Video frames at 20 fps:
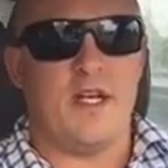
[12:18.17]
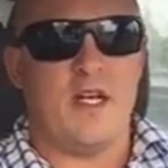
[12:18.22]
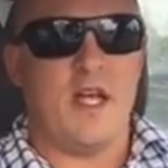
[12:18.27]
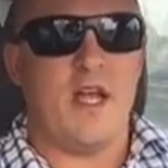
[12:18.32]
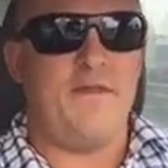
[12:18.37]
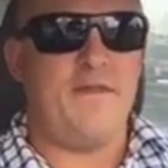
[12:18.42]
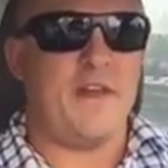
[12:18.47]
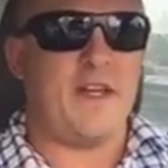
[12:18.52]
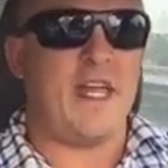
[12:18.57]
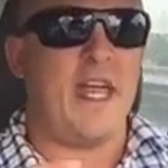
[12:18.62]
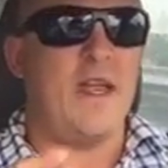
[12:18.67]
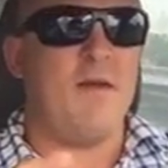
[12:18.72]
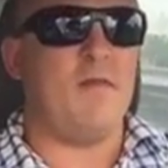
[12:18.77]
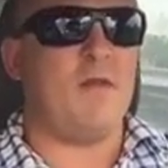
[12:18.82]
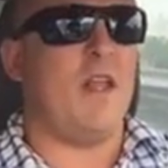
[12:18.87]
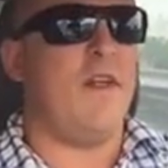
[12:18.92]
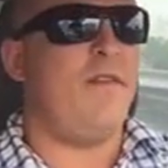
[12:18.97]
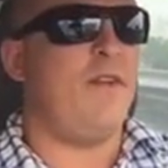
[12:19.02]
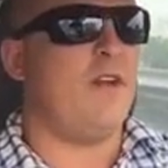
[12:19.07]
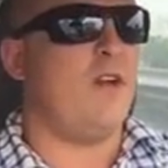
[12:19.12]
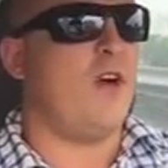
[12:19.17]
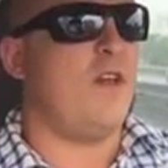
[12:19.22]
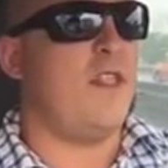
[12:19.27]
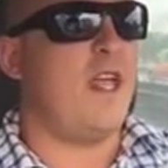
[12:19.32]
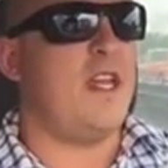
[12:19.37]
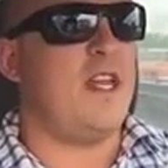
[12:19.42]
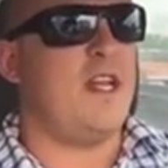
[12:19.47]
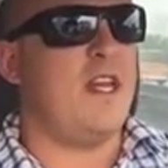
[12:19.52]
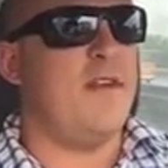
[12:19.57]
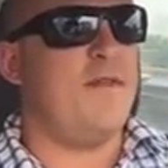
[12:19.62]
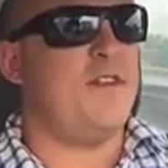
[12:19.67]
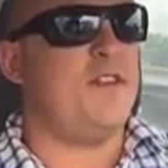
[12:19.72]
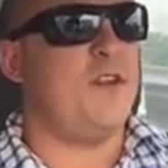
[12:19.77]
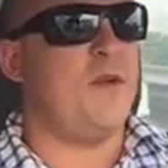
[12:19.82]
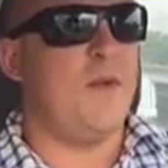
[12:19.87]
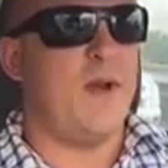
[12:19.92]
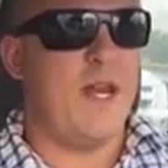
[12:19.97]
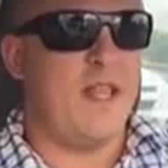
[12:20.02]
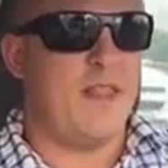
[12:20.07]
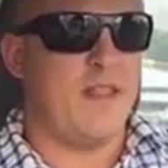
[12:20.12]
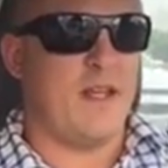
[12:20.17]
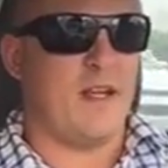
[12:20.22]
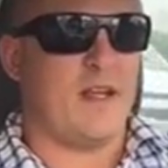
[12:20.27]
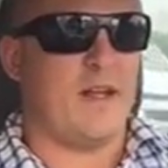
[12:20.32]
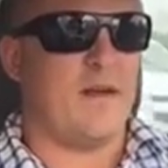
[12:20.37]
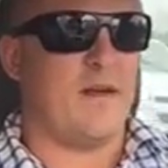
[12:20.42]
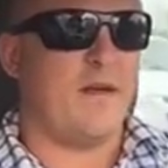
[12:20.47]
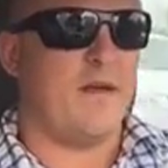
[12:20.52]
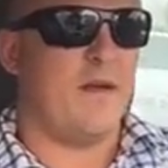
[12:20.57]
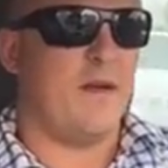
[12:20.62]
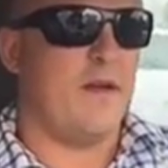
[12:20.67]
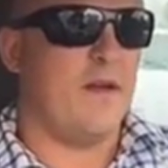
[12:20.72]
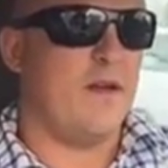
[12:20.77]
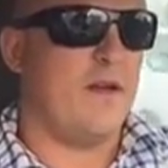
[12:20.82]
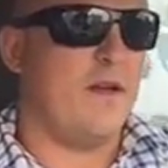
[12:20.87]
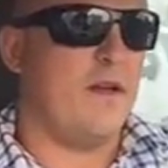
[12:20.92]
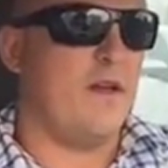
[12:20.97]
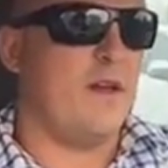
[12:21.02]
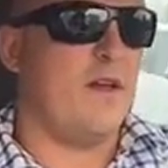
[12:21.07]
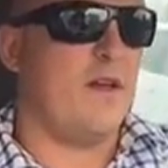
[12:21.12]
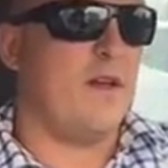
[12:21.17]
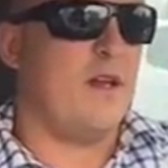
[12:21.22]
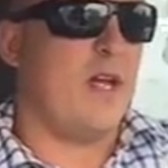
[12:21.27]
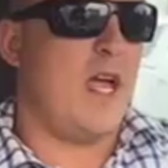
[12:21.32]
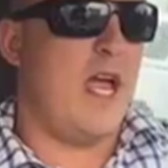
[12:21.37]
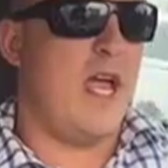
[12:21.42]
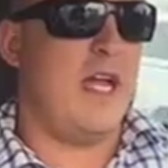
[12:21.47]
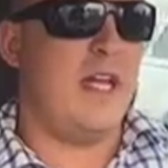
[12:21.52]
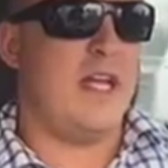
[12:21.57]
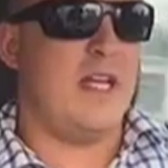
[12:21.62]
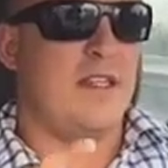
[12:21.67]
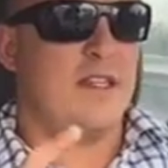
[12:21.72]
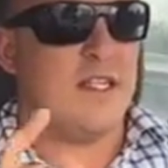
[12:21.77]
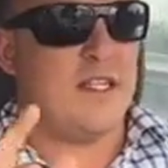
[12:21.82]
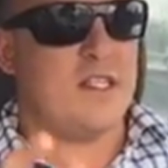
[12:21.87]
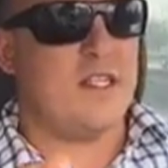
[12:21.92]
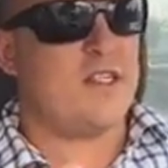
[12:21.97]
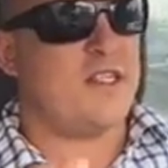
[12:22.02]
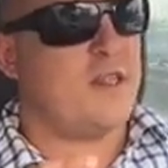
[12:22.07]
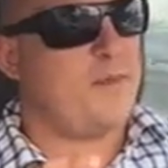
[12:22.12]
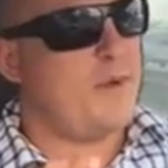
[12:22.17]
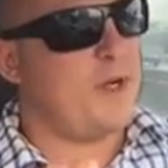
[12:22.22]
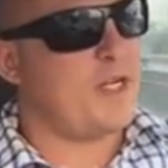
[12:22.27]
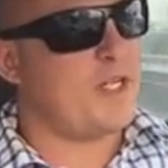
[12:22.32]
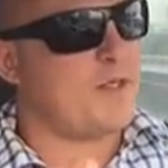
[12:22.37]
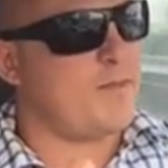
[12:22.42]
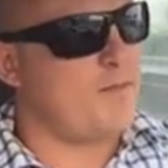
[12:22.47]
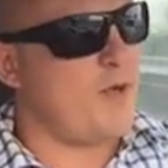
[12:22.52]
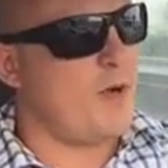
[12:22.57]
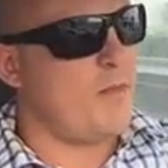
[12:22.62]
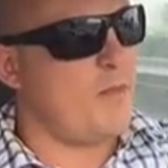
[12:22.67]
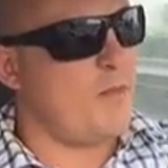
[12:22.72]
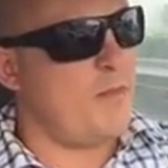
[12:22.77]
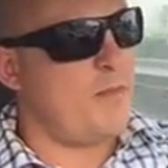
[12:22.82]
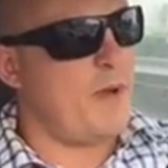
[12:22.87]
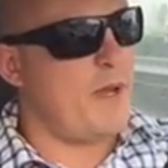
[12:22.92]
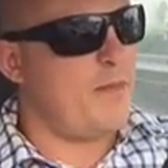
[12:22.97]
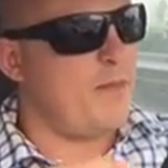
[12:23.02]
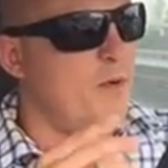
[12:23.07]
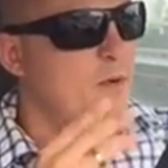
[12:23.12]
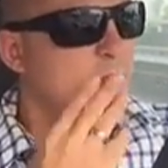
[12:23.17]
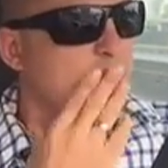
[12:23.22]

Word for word: If you keep living like that, you never do anything. And this is the biggest problem, people.